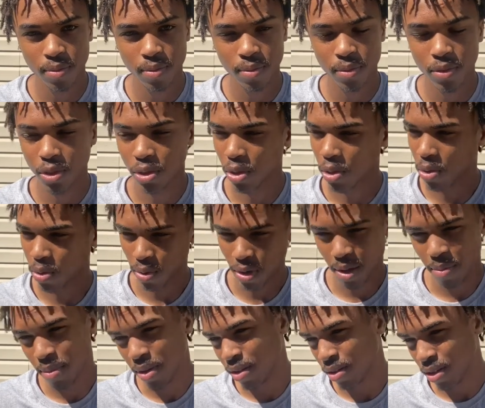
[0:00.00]
So let
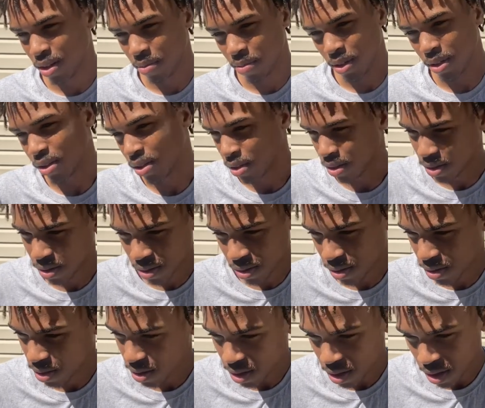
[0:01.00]
me just
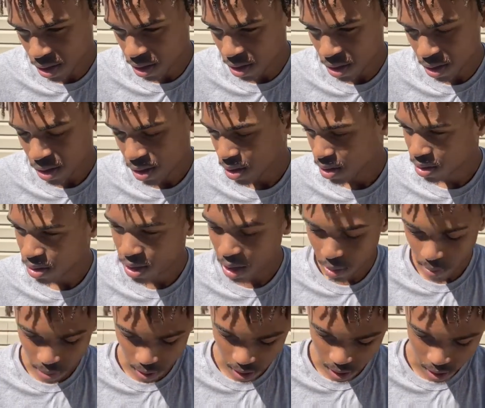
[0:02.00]

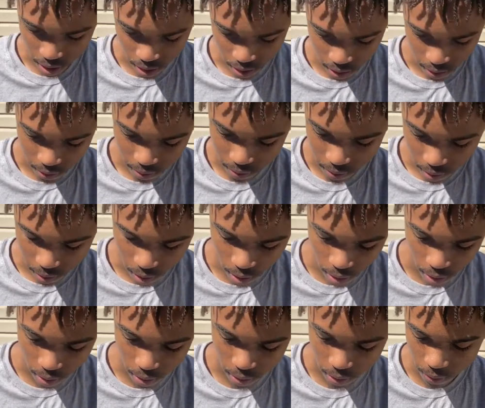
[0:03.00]
stop playing, you
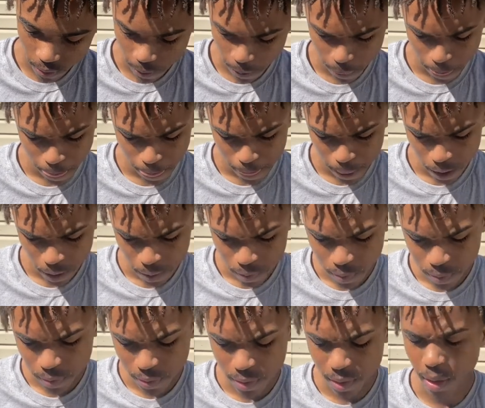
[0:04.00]
know.
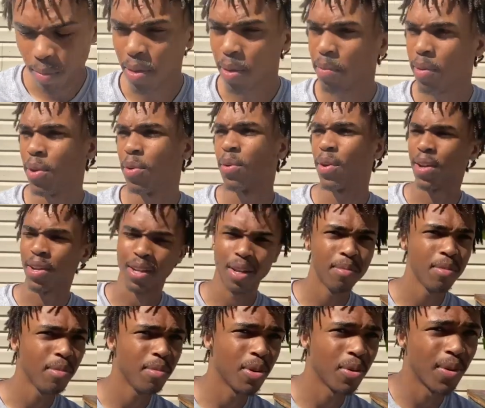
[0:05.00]
Let me be right. Let
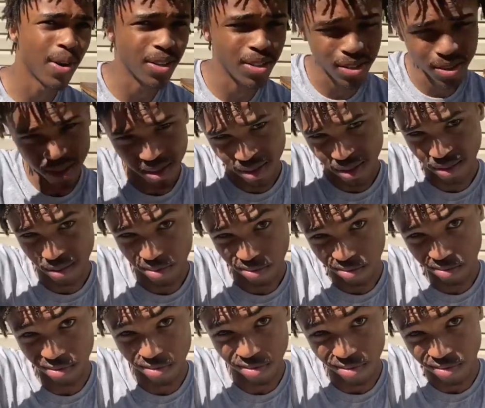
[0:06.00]
me be righteous.
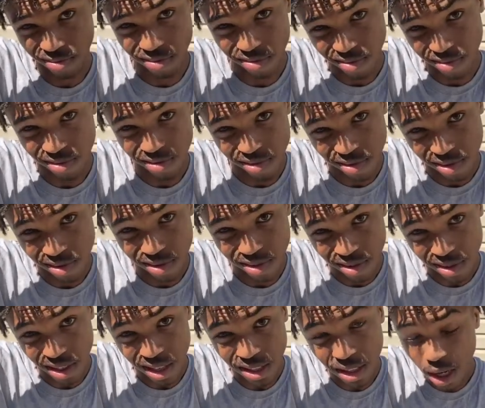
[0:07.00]

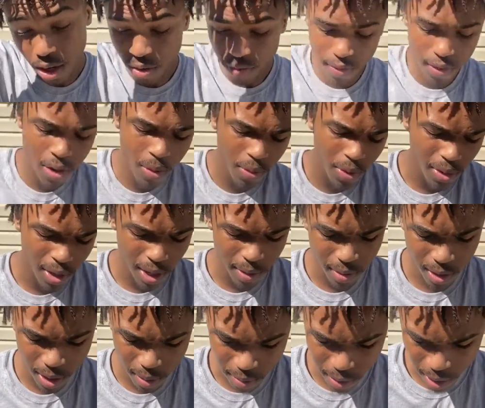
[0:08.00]
That's how you feel when you keep the
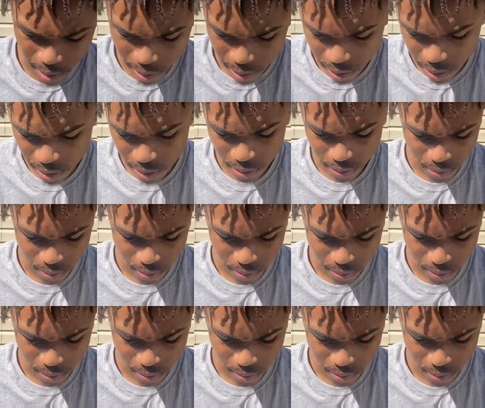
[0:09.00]
commandments,